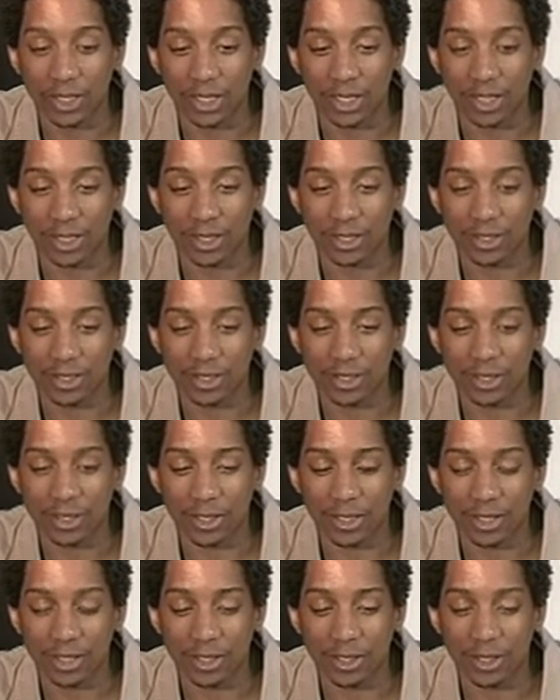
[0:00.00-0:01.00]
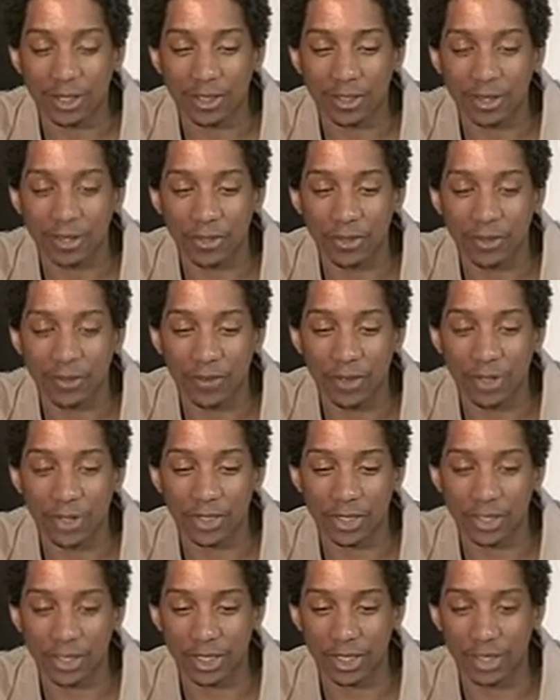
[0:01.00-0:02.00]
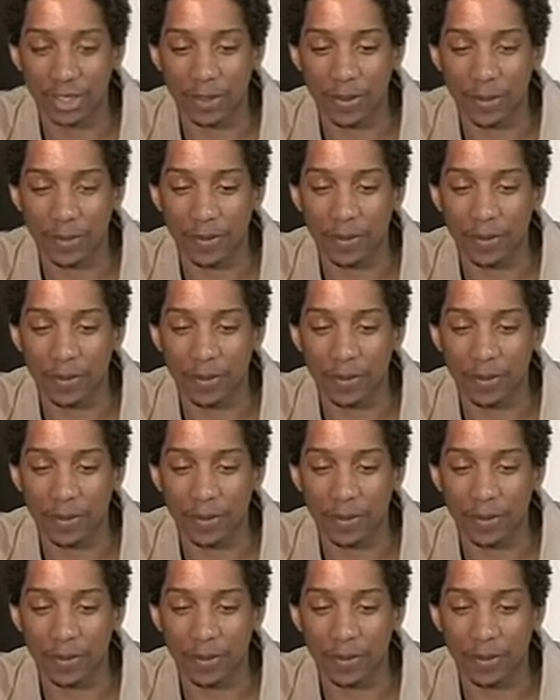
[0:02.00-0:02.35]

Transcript: at university.